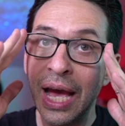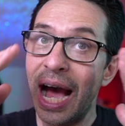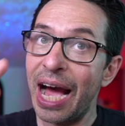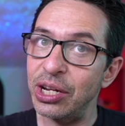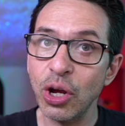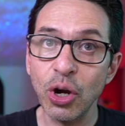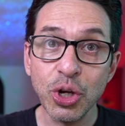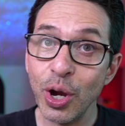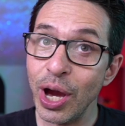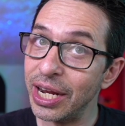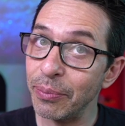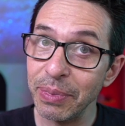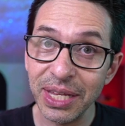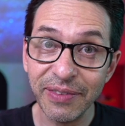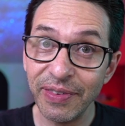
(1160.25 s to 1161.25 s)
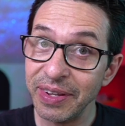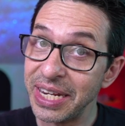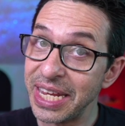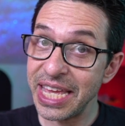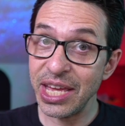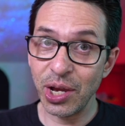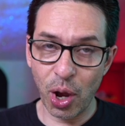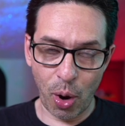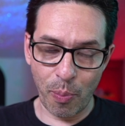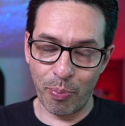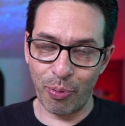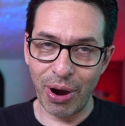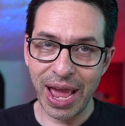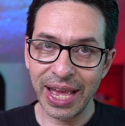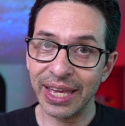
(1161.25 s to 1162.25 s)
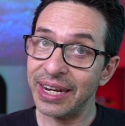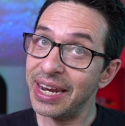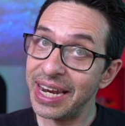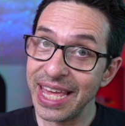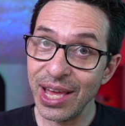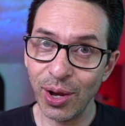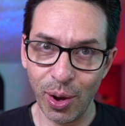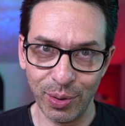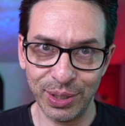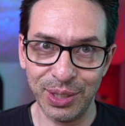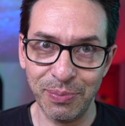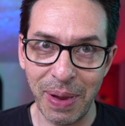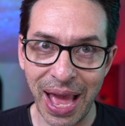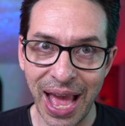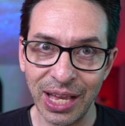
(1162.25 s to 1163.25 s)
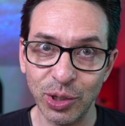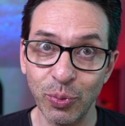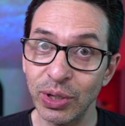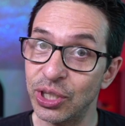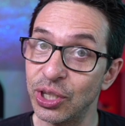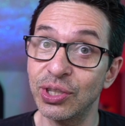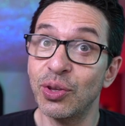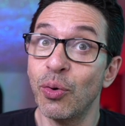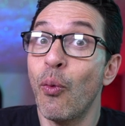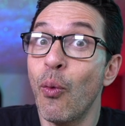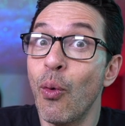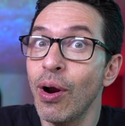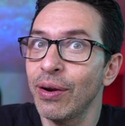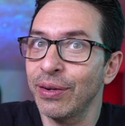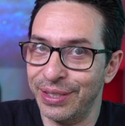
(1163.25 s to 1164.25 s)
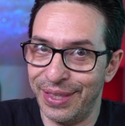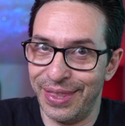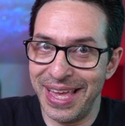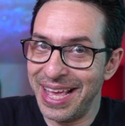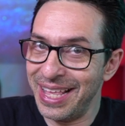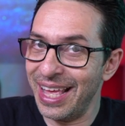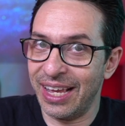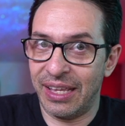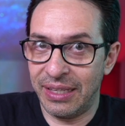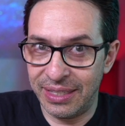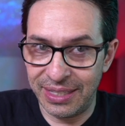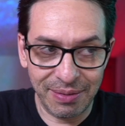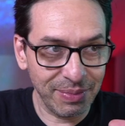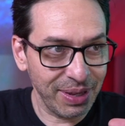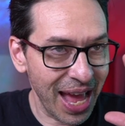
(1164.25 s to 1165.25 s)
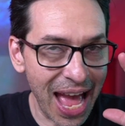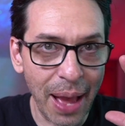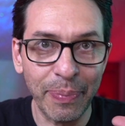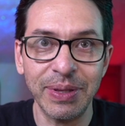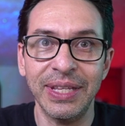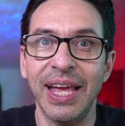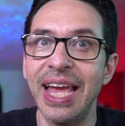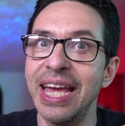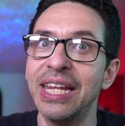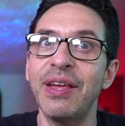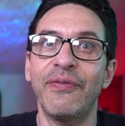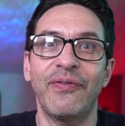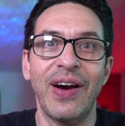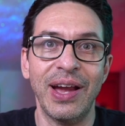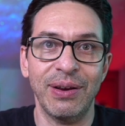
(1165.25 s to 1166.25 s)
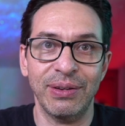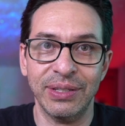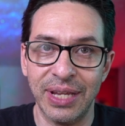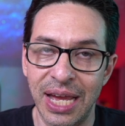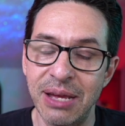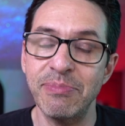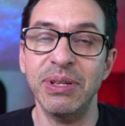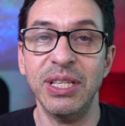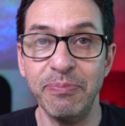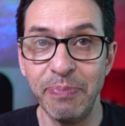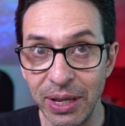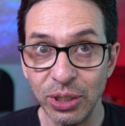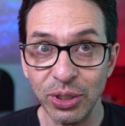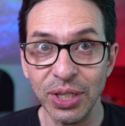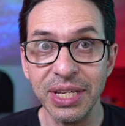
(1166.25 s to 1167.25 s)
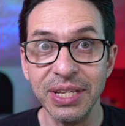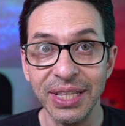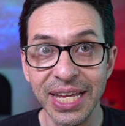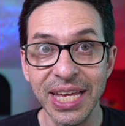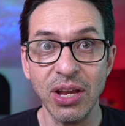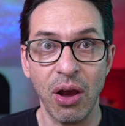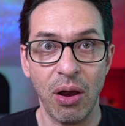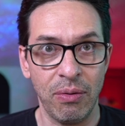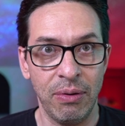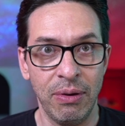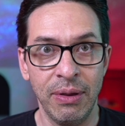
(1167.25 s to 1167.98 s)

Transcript: I know you had a bit of an ego break and an ego smash, which is the worst thing that could seem to happen to any fire sign, but especially Leo